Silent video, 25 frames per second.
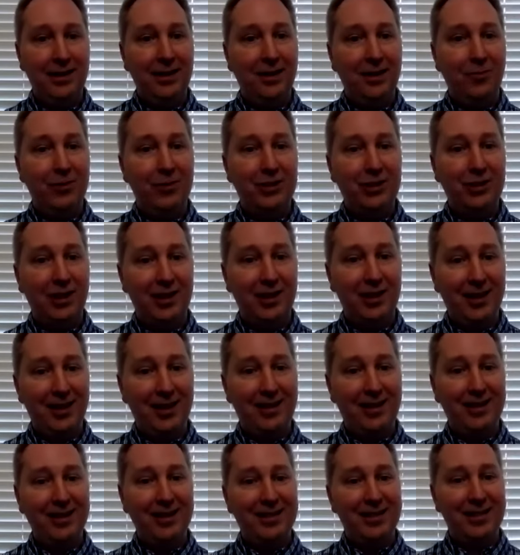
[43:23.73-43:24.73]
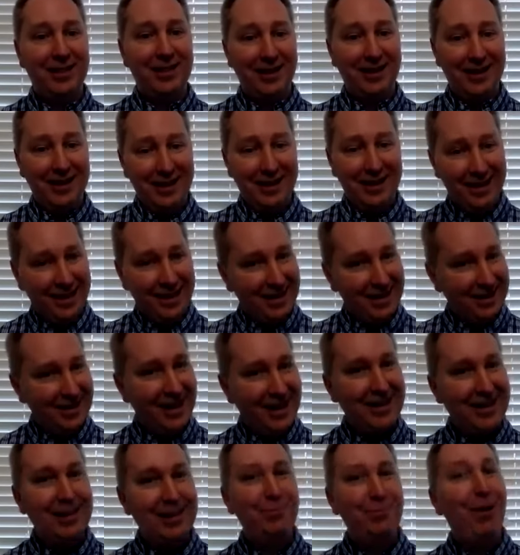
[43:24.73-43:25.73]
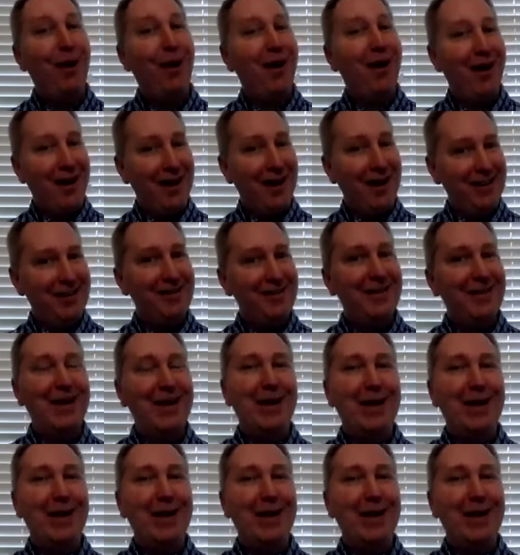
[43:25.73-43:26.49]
which I think is a nice pun.